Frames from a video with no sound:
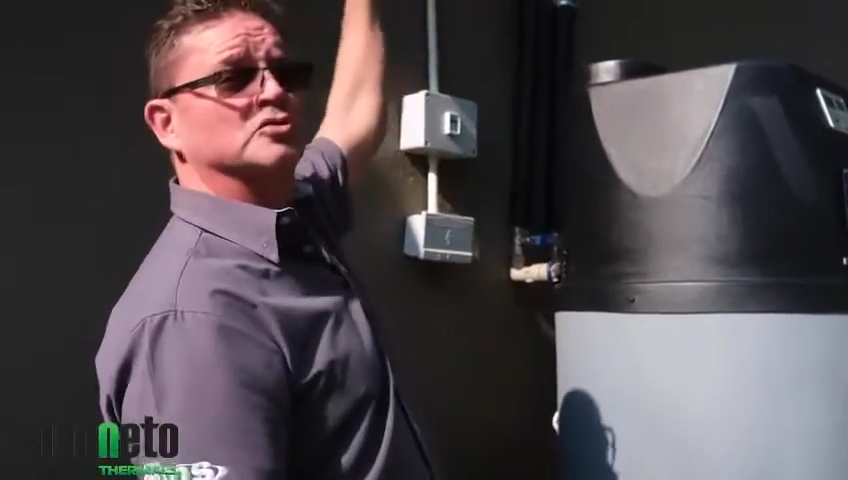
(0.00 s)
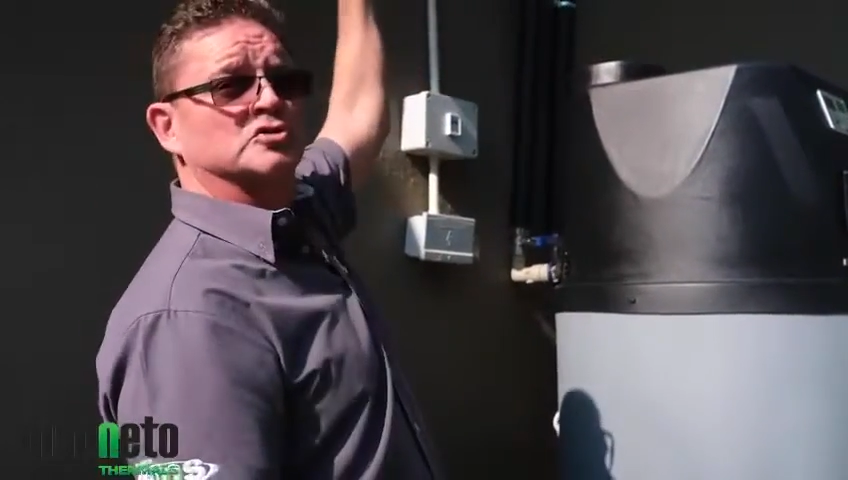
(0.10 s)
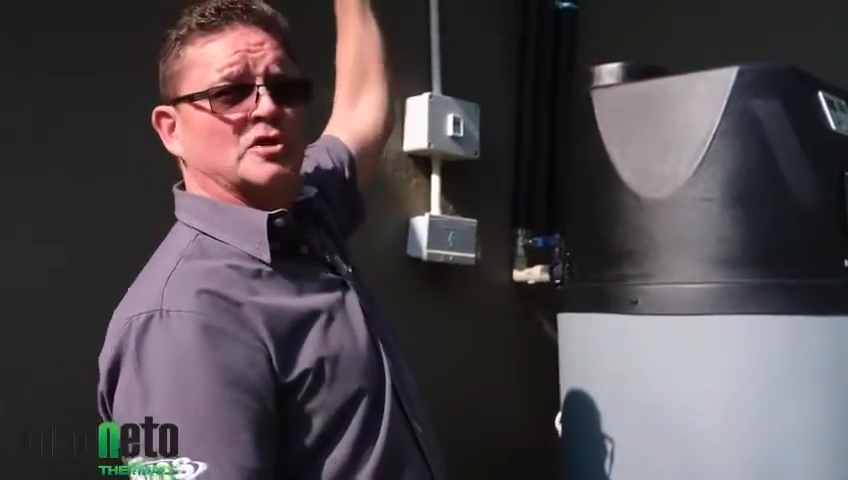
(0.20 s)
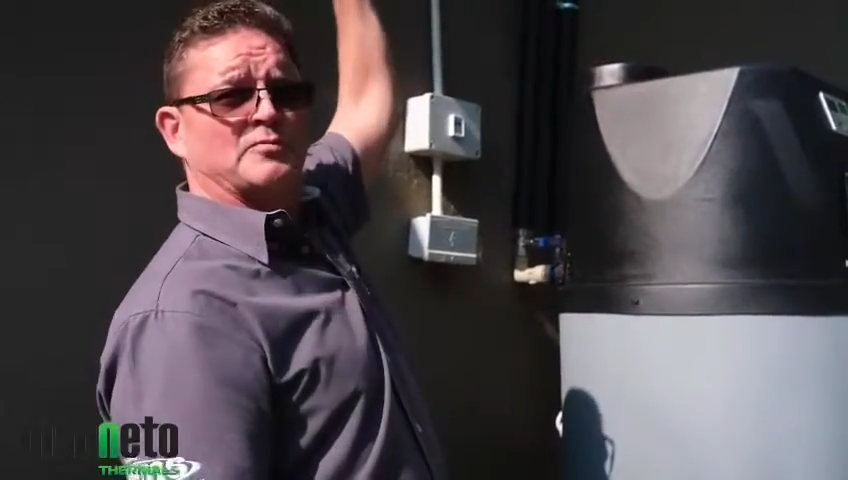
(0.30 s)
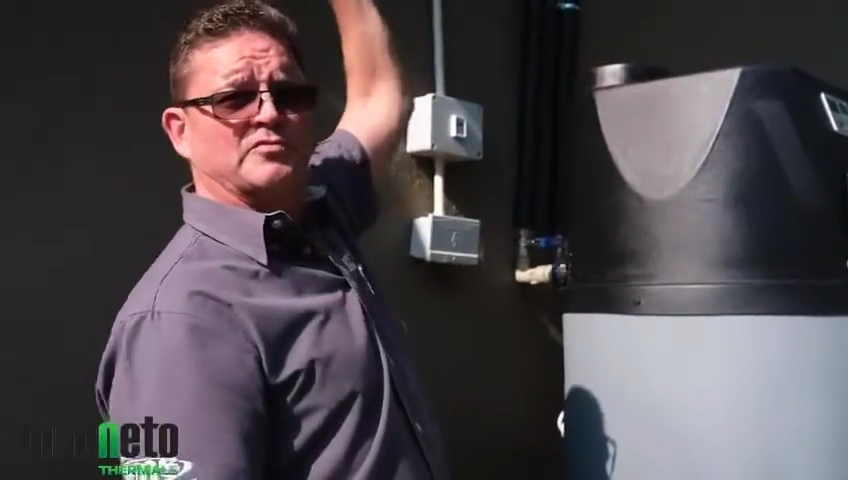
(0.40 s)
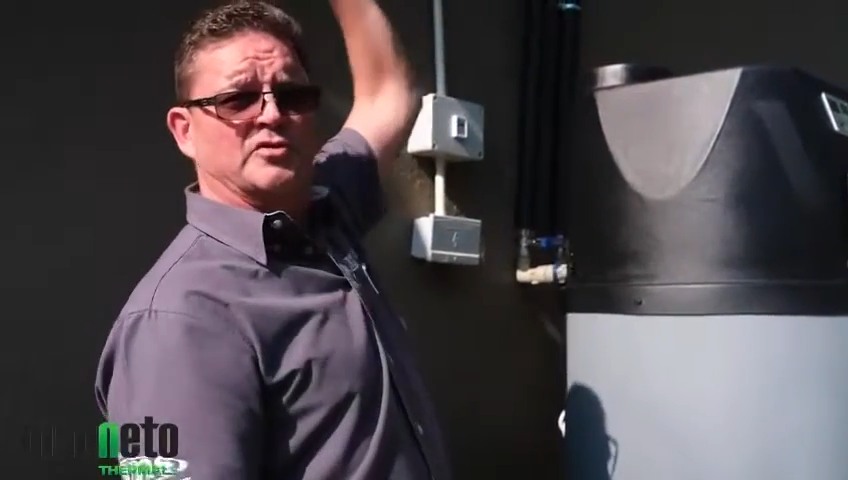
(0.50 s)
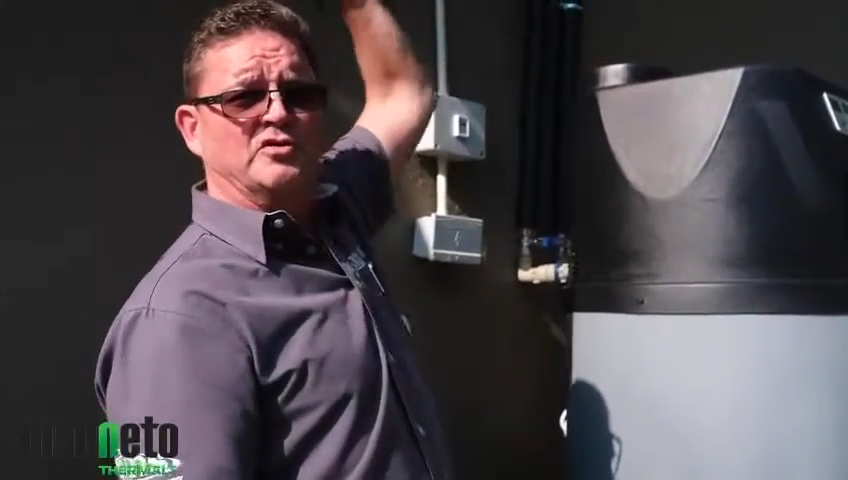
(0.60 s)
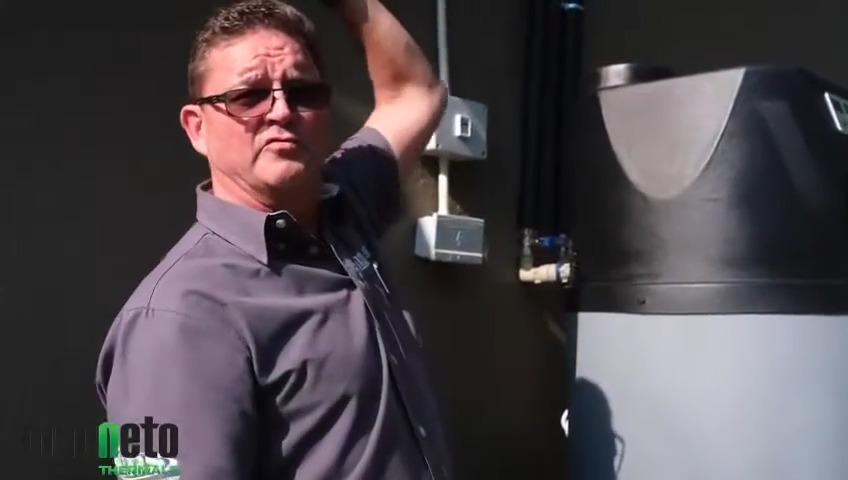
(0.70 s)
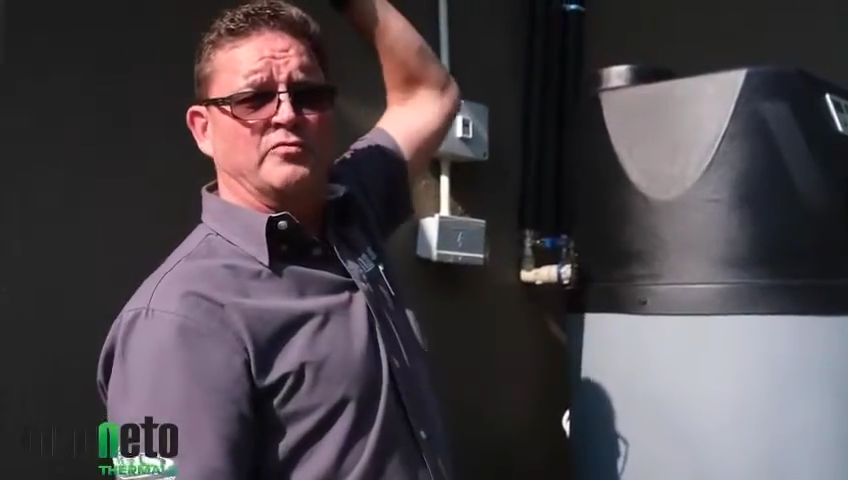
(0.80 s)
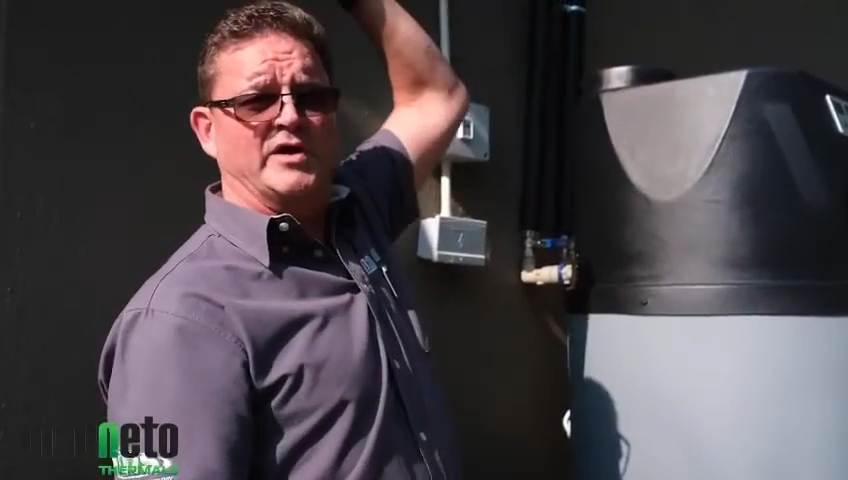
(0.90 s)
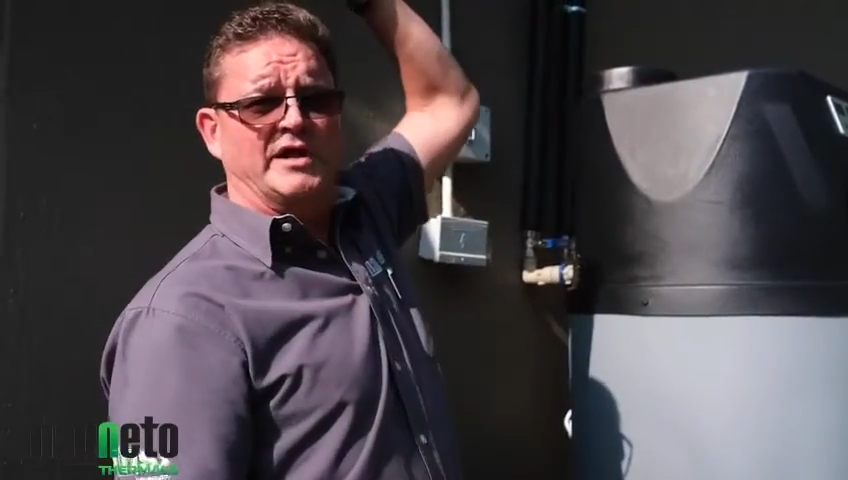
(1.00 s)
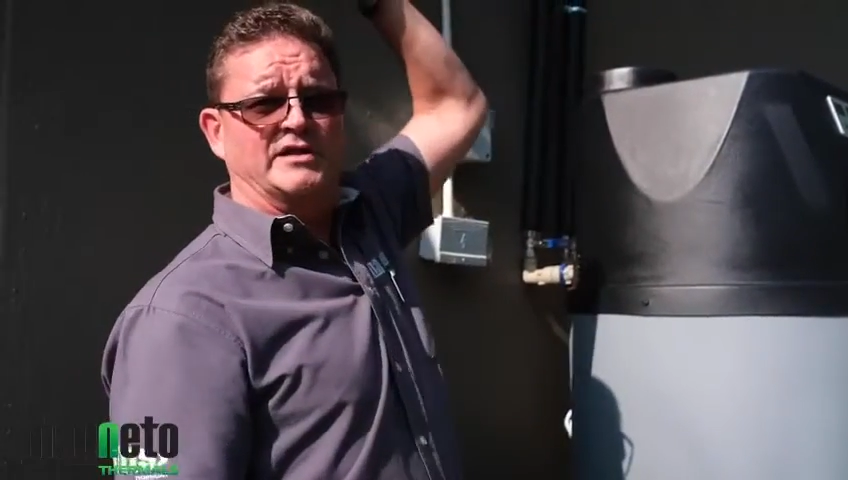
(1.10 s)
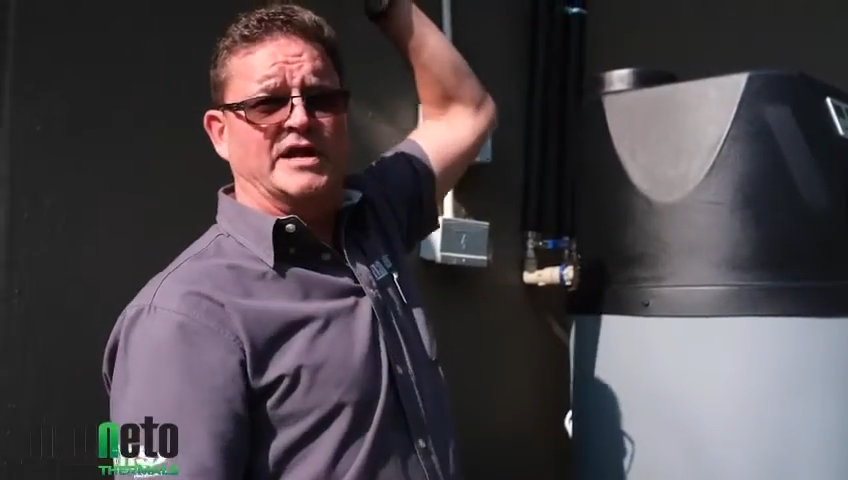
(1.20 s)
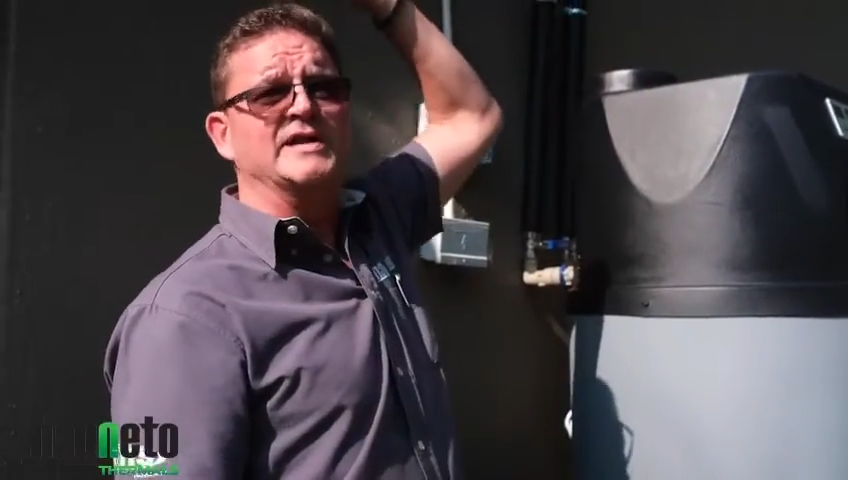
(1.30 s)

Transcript: to the top of the roof where it